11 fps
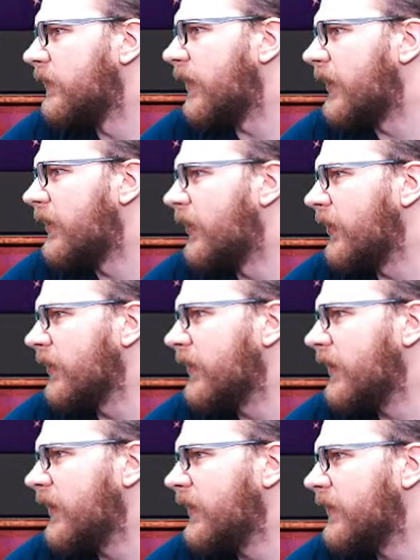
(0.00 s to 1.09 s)
I got
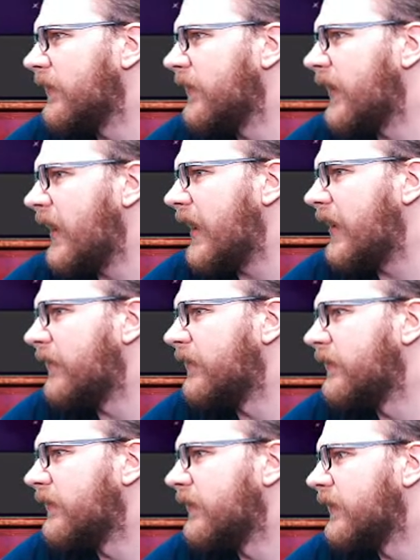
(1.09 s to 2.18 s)
it now.
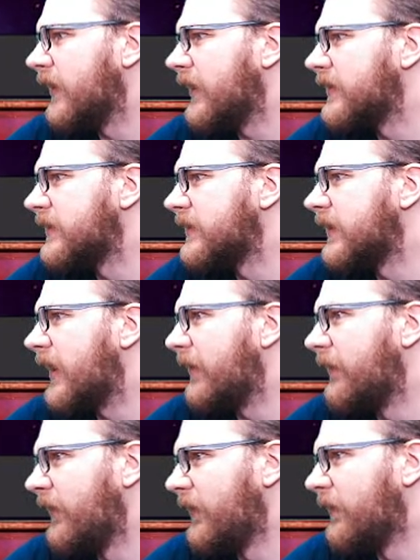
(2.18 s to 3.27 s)
Yes, I
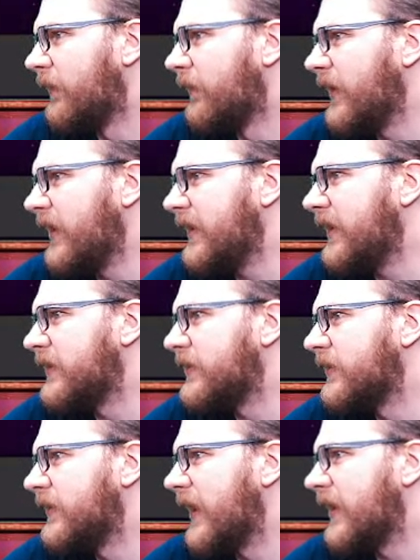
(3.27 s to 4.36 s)
will read it
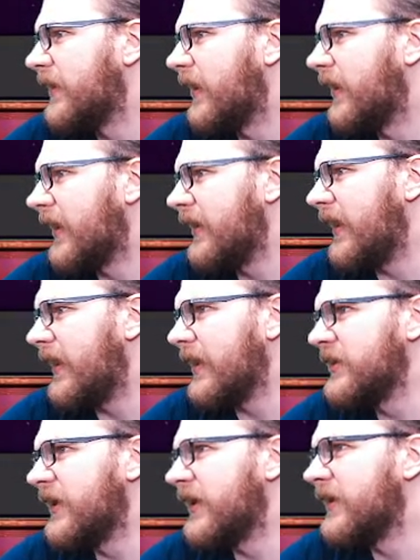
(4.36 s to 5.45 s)
today. I had I
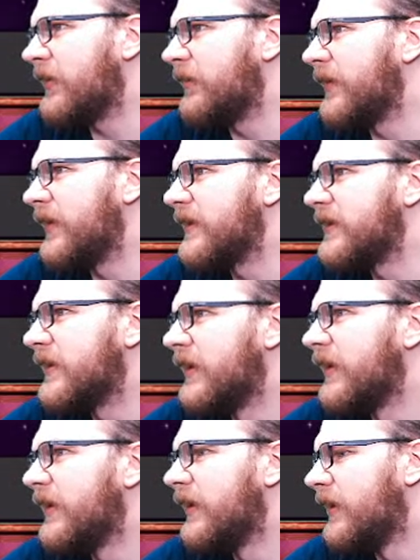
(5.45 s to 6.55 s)
actually hadn't opened this,
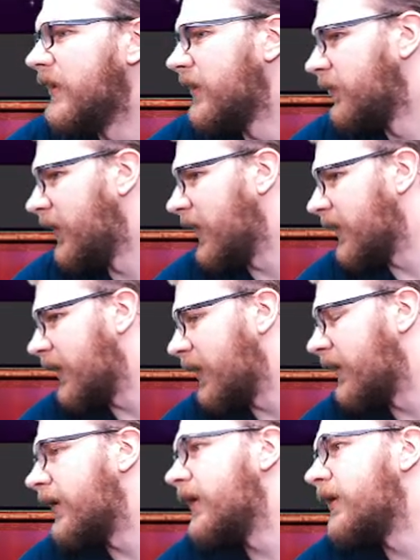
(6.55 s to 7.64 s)
but
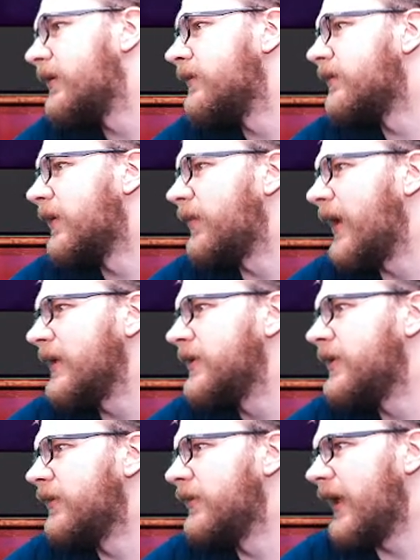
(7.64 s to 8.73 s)
uh, I'll reply
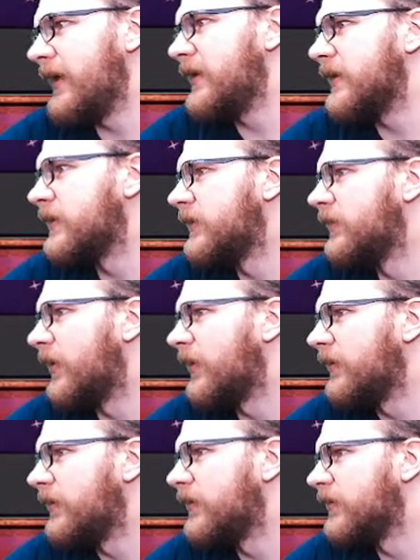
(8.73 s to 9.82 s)
to you latest tomorrow.